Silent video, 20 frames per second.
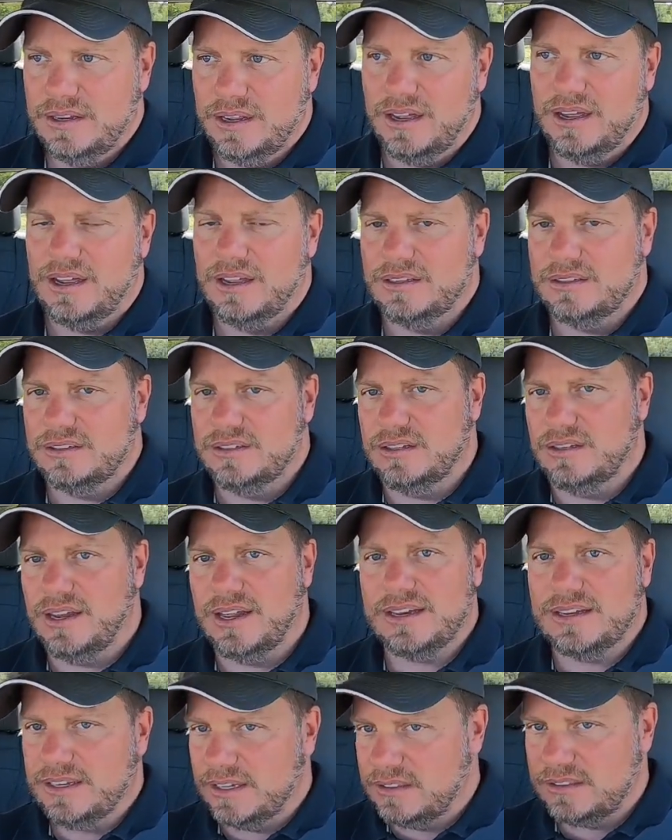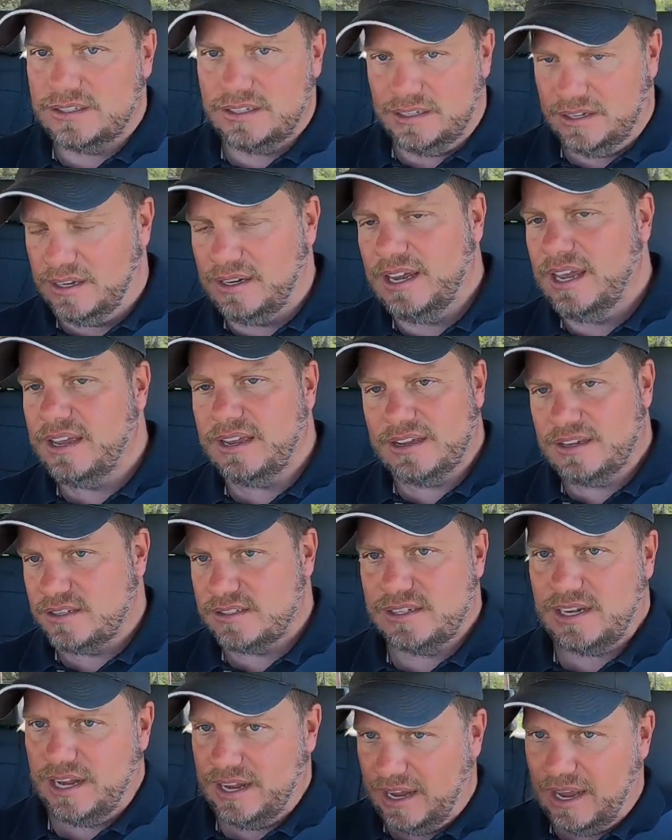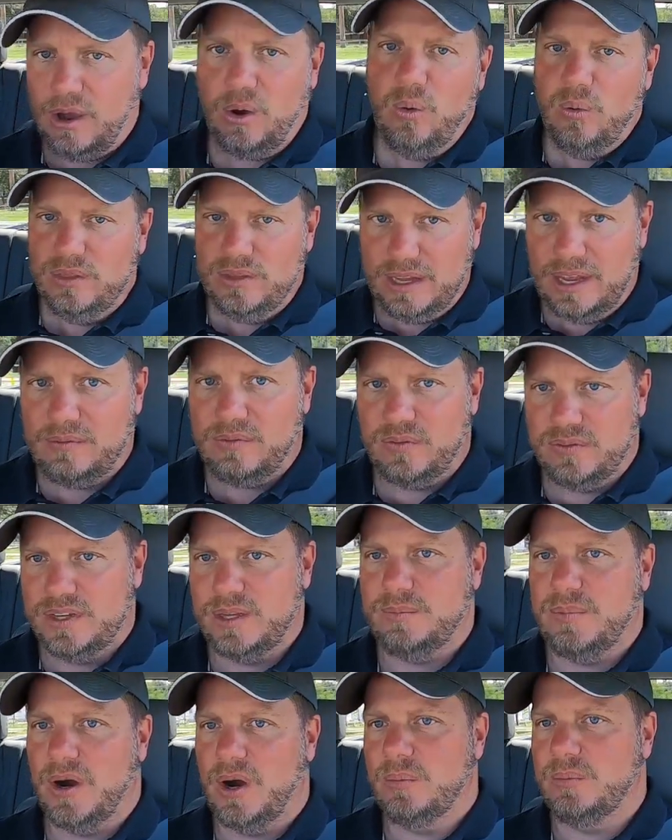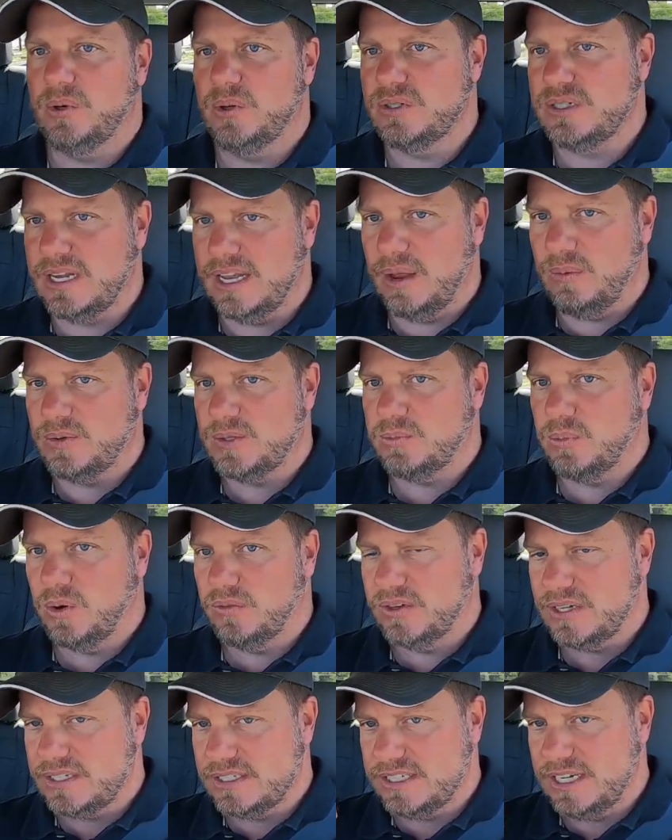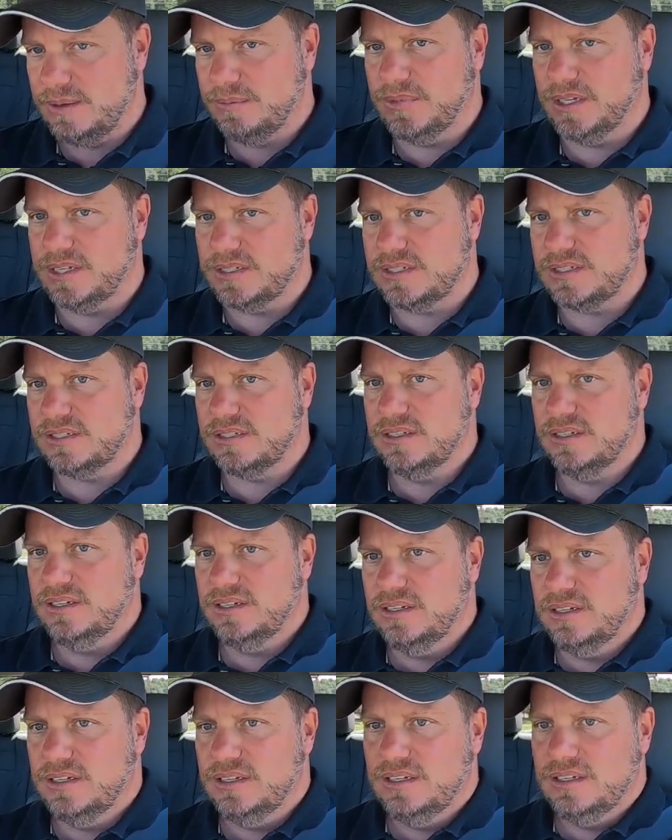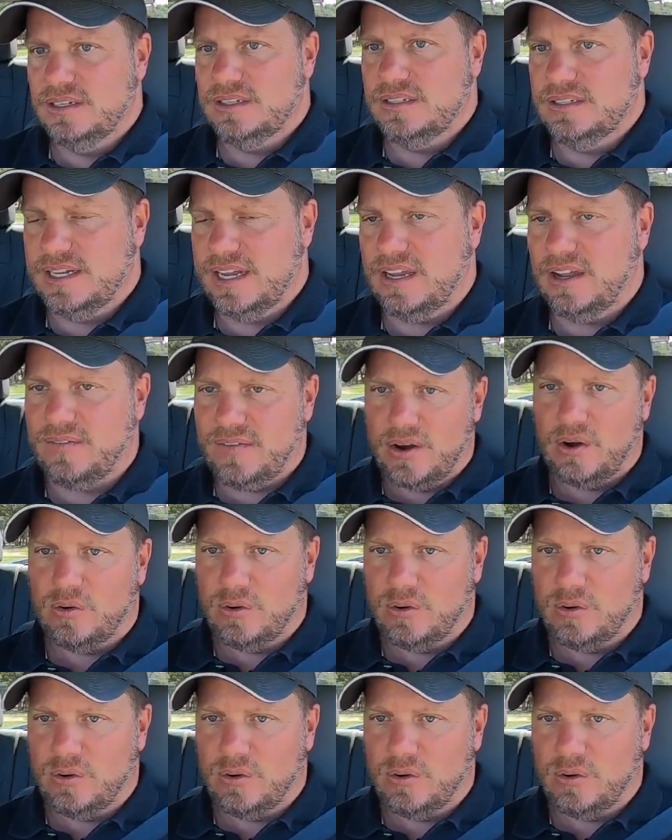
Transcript: Because I own the F-150 Power Boost, and that was more of a seamless takeoff.